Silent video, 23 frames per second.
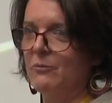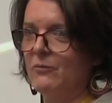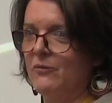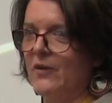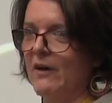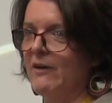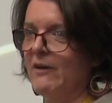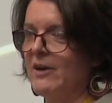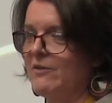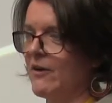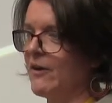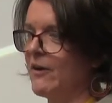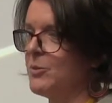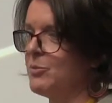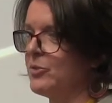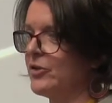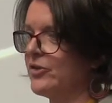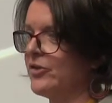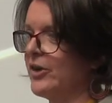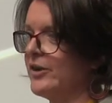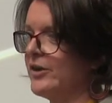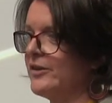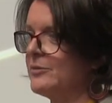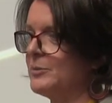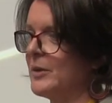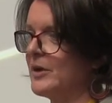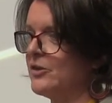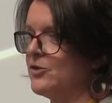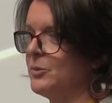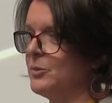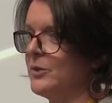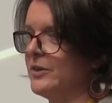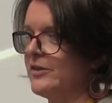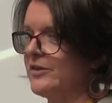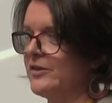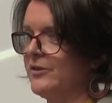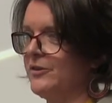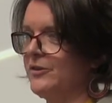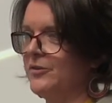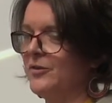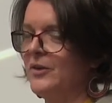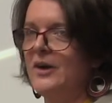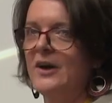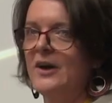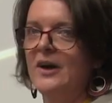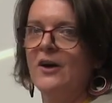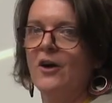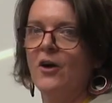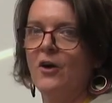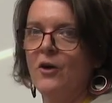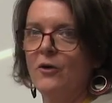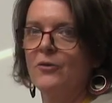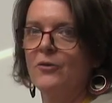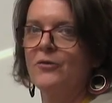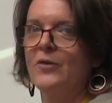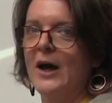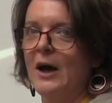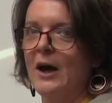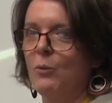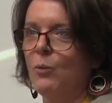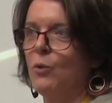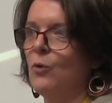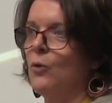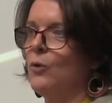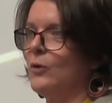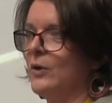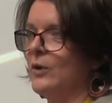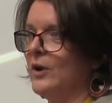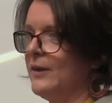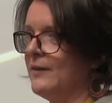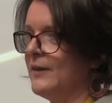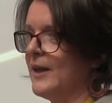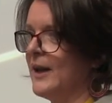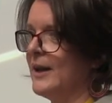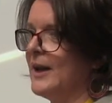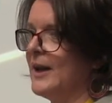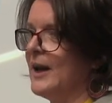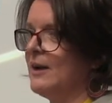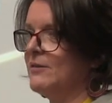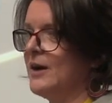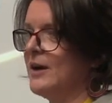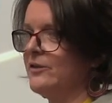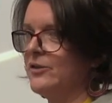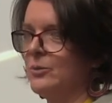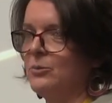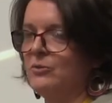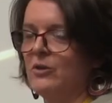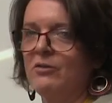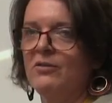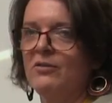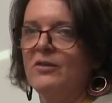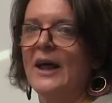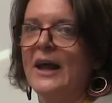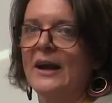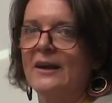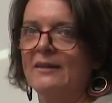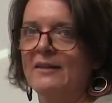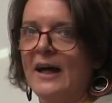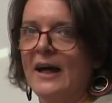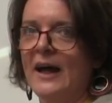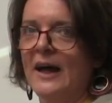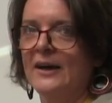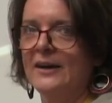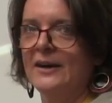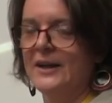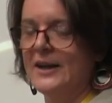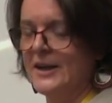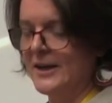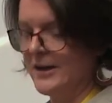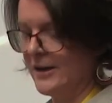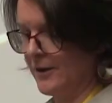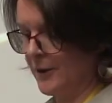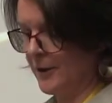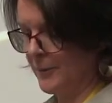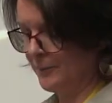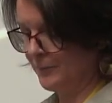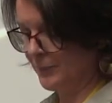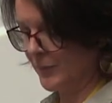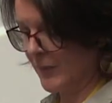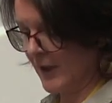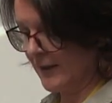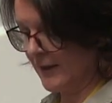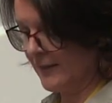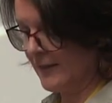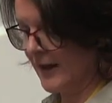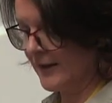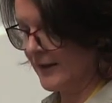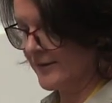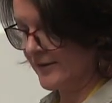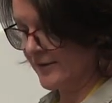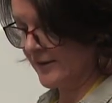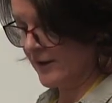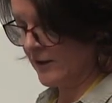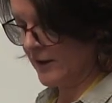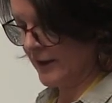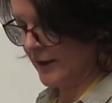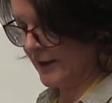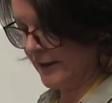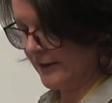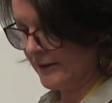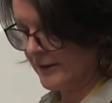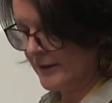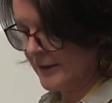very, very precise measurements of that wall and then have Adam reflect that in their design.